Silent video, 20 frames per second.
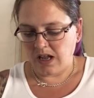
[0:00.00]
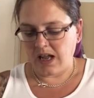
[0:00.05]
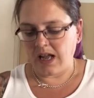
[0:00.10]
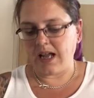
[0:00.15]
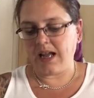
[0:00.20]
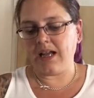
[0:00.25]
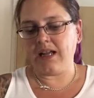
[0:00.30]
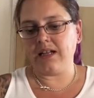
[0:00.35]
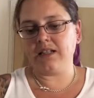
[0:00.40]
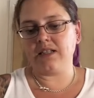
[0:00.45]

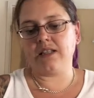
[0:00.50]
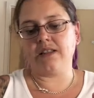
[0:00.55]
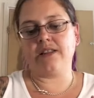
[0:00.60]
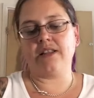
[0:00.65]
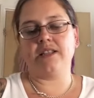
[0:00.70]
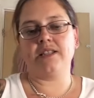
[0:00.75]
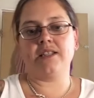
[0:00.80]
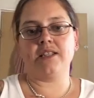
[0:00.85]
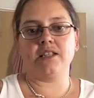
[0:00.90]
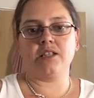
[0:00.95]
And
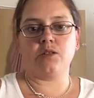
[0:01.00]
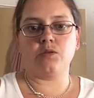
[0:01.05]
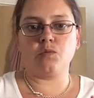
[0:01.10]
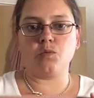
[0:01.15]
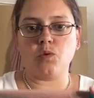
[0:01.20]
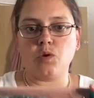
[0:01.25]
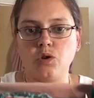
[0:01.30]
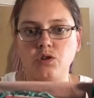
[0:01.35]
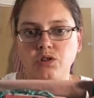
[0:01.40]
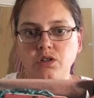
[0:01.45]
this is
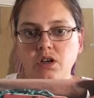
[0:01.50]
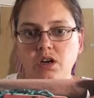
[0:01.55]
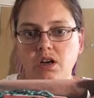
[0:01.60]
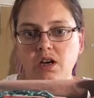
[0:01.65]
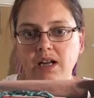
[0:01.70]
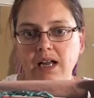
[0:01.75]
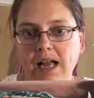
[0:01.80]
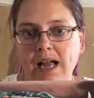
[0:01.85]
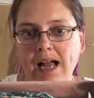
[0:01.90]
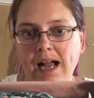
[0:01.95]
what
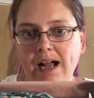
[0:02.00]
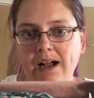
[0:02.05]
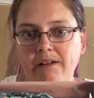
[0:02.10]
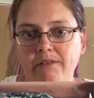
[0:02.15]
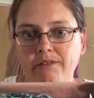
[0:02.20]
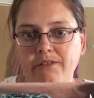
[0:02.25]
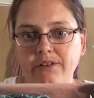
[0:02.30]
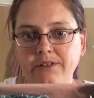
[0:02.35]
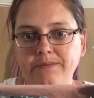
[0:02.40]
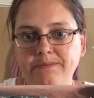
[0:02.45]
I have,
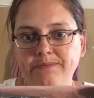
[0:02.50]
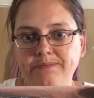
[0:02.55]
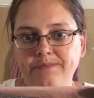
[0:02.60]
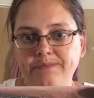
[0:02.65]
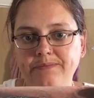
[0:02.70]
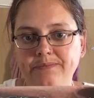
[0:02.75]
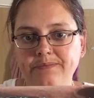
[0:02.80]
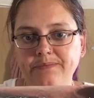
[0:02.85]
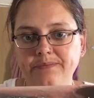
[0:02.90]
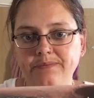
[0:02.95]

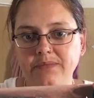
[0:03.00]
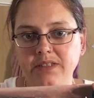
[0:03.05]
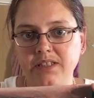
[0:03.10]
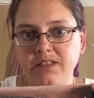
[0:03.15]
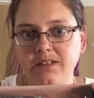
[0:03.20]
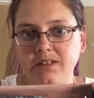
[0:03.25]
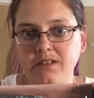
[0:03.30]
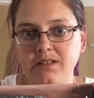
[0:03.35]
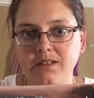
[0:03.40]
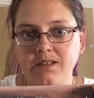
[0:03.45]

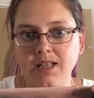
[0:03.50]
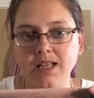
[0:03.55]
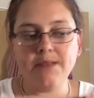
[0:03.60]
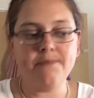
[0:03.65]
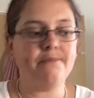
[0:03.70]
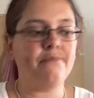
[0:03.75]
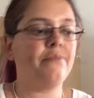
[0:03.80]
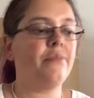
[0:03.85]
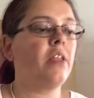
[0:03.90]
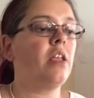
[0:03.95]
as you can see.
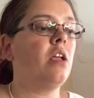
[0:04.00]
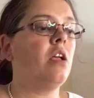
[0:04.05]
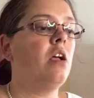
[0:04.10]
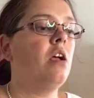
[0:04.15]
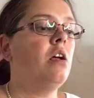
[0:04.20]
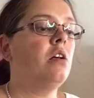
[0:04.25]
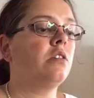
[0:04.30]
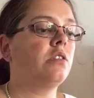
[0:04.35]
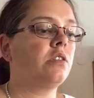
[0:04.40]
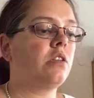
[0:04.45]

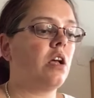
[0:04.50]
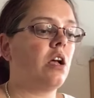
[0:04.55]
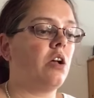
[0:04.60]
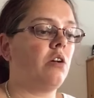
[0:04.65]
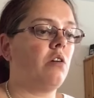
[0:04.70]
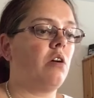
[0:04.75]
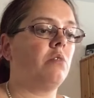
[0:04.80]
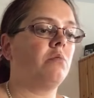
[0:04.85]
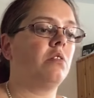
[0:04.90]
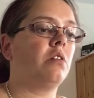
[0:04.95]
So
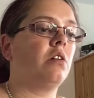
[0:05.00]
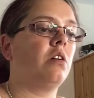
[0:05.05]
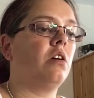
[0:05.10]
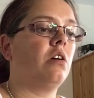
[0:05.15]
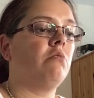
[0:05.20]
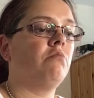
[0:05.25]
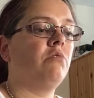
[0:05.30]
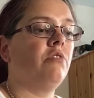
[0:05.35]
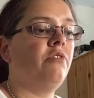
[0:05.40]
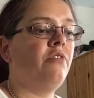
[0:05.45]
I'm going
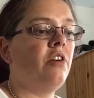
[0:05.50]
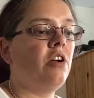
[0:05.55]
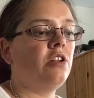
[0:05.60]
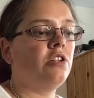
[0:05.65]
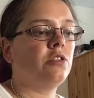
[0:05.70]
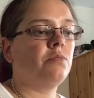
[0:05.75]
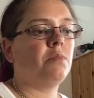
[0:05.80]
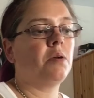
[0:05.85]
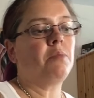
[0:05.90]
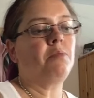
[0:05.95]
to refer
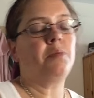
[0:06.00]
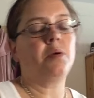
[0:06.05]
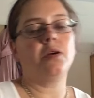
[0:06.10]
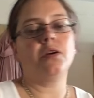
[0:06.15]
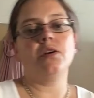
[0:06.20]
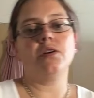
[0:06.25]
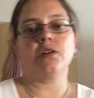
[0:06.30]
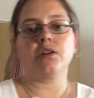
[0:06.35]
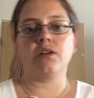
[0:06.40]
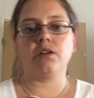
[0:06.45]
to my
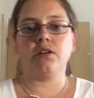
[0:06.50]
book.